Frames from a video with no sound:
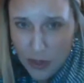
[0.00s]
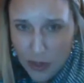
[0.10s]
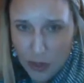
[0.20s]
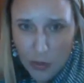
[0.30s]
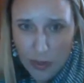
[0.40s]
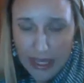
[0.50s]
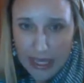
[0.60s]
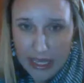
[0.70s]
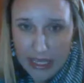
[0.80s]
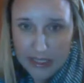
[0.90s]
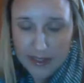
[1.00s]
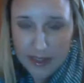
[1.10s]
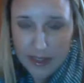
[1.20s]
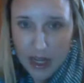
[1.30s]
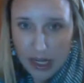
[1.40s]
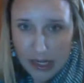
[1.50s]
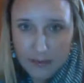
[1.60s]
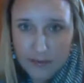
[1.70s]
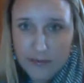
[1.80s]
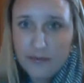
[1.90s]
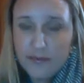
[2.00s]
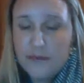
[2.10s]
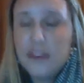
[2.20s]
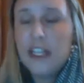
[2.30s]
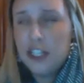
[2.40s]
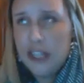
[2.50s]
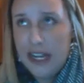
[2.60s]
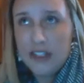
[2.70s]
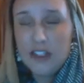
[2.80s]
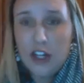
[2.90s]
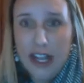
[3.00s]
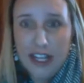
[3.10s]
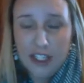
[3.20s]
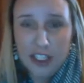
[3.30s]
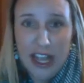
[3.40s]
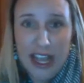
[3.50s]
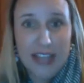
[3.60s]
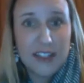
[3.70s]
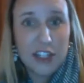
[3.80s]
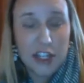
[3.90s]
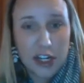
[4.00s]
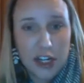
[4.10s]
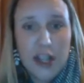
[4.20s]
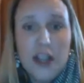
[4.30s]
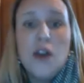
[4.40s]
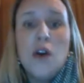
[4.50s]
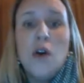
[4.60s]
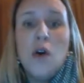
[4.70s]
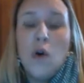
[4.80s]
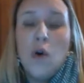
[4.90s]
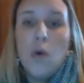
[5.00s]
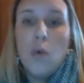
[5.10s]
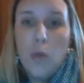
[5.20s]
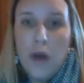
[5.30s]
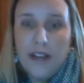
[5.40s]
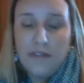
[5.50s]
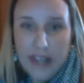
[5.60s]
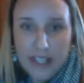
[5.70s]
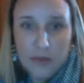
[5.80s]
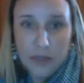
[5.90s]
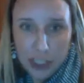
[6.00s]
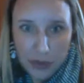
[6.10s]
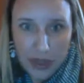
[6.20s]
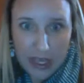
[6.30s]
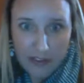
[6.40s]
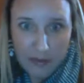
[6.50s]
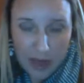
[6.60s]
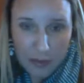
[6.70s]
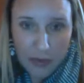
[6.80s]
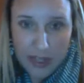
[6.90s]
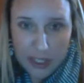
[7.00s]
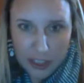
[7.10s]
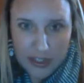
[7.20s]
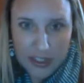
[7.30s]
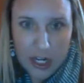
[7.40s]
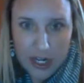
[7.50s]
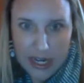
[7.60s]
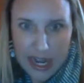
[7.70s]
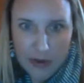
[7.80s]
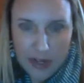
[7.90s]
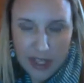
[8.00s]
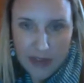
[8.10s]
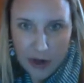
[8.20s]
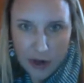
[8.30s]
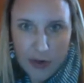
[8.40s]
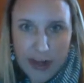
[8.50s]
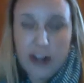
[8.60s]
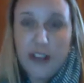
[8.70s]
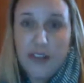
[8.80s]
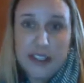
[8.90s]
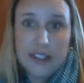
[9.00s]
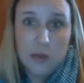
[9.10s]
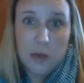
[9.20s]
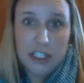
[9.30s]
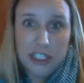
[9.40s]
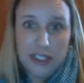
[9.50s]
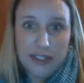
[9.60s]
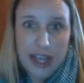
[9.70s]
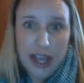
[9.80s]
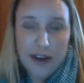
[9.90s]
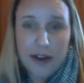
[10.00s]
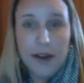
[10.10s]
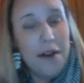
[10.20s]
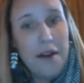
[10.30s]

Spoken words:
who is a Gen Xer, and I asked her, what advice would you give people that are just starting out in their career? And this is what she said.